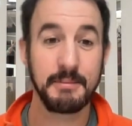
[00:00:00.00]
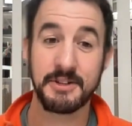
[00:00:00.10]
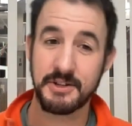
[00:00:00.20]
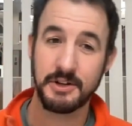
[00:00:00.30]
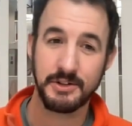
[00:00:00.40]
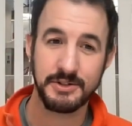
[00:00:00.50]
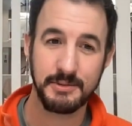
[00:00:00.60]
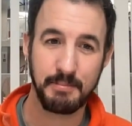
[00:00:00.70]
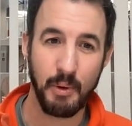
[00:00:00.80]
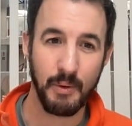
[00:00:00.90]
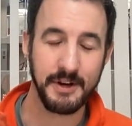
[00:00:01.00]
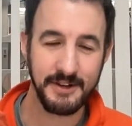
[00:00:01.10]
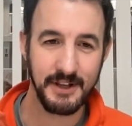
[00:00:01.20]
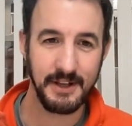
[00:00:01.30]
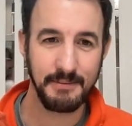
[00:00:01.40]
Is it your support
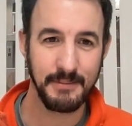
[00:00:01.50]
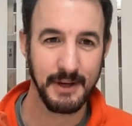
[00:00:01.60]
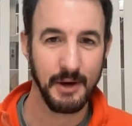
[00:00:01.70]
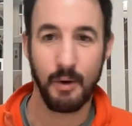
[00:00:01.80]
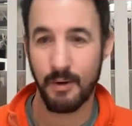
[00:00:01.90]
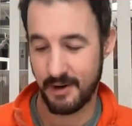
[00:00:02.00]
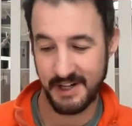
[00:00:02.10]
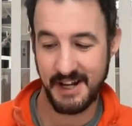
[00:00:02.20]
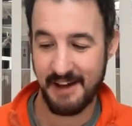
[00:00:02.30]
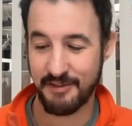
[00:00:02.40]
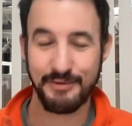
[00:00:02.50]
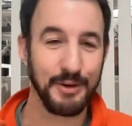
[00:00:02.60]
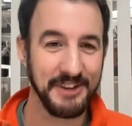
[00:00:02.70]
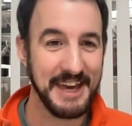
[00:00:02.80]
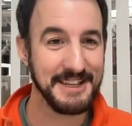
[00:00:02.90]
team? Or in
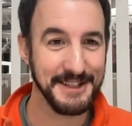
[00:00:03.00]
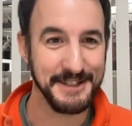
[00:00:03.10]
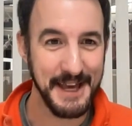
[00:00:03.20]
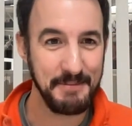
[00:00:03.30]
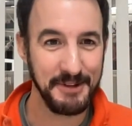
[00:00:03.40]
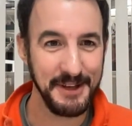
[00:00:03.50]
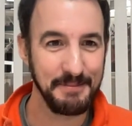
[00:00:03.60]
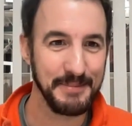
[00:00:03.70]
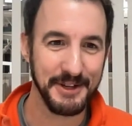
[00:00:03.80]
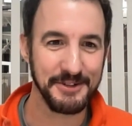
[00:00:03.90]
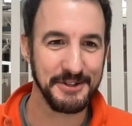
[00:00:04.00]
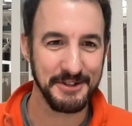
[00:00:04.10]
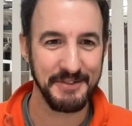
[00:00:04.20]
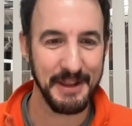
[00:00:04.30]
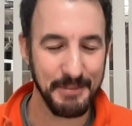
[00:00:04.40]
Evervolt's case, the same team because your
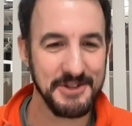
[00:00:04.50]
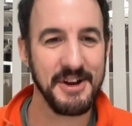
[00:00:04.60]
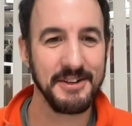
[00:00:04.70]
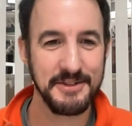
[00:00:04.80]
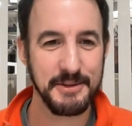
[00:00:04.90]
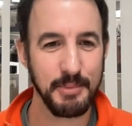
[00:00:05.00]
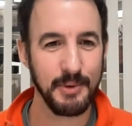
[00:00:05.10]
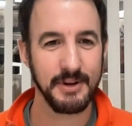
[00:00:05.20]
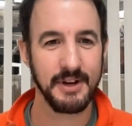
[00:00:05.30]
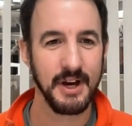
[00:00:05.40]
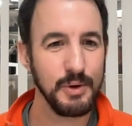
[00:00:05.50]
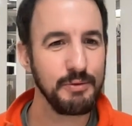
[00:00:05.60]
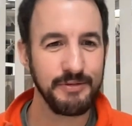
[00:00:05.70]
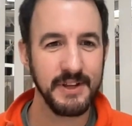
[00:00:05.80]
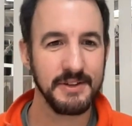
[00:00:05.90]
developers are the support?
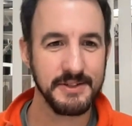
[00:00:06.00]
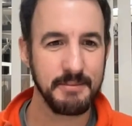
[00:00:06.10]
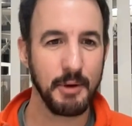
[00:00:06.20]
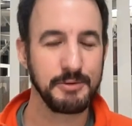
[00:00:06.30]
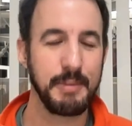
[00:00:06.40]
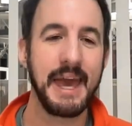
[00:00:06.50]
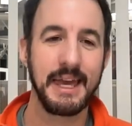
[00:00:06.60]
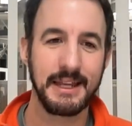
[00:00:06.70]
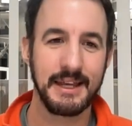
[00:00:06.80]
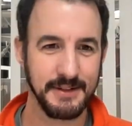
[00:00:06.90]
Who feels the most pain?